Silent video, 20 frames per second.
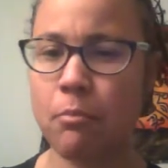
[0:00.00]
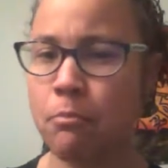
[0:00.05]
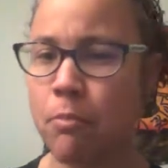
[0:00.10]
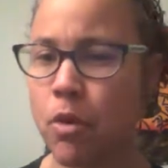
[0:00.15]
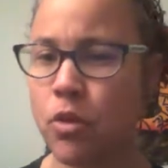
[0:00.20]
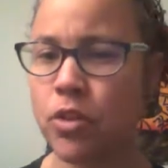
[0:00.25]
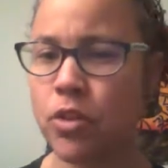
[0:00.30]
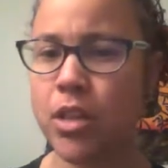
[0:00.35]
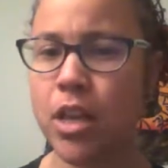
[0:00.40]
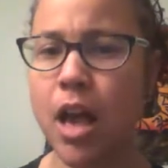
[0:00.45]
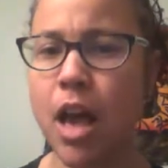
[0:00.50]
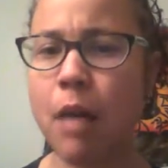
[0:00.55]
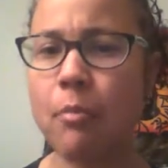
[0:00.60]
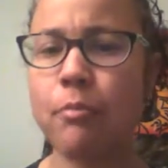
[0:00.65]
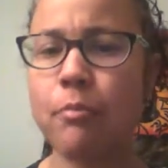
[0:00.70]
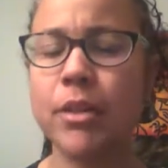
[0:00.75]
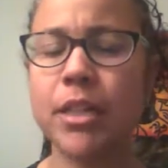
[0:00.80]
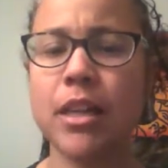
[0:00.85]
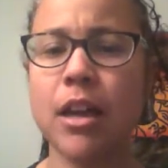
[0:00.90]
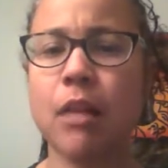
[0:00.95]
most
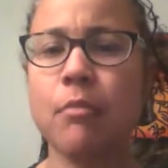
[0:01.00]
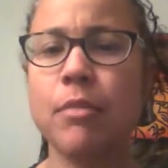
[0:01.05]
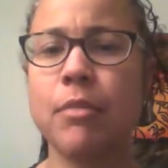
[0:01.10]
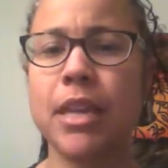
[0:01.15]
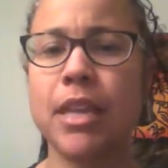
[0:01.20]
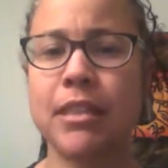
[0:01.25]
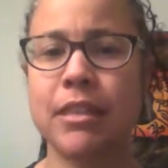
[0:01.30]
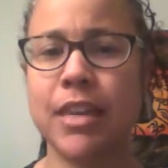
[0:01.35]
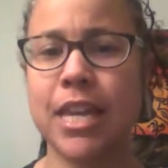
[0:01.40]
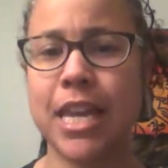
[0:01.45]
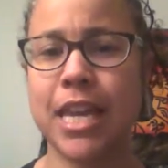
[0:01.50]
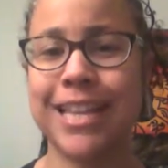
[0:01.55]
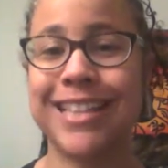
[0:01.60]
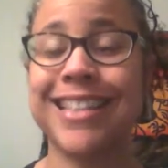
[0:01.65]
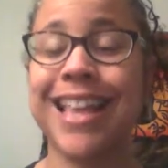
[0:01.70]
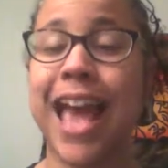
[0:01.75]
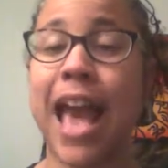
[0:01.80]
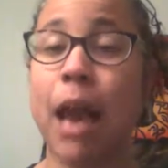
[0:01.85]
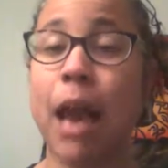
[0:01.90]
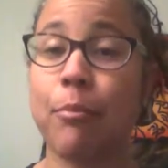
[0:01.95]
up and coming
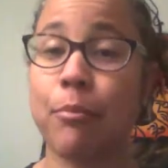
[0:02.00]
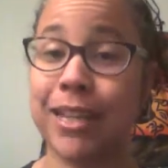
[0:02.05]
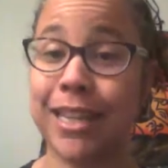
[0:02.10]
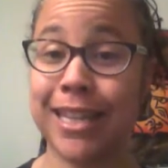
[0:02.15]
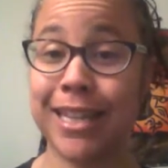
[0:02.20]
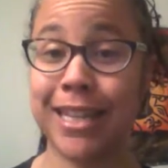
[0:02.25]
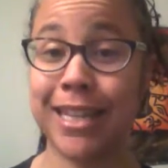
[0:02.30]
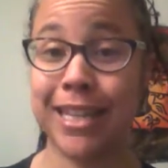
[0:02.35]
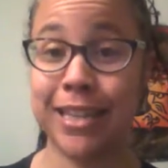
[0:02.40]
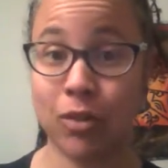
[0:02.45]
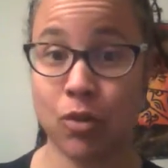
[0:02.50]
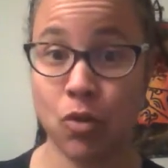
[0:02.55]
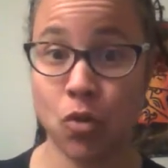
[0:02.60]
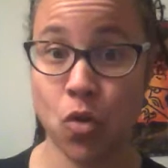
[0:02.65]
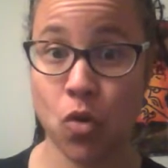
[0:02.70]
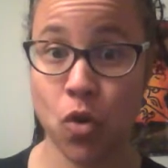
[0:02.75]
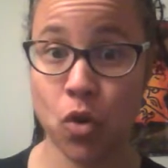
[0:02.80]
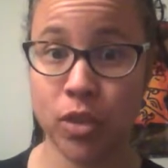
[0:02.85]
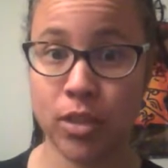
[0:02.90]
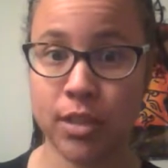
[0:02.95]
things happening in the
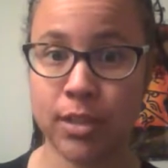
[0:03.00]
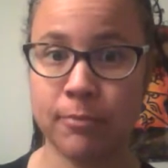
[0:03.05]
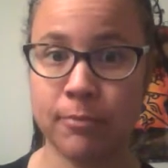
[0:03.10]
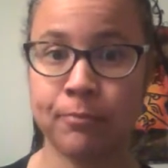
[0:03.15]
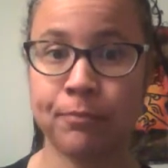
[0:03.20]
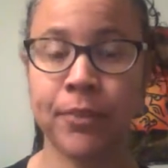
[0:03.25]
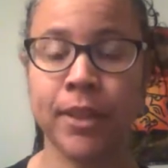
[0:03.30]
course.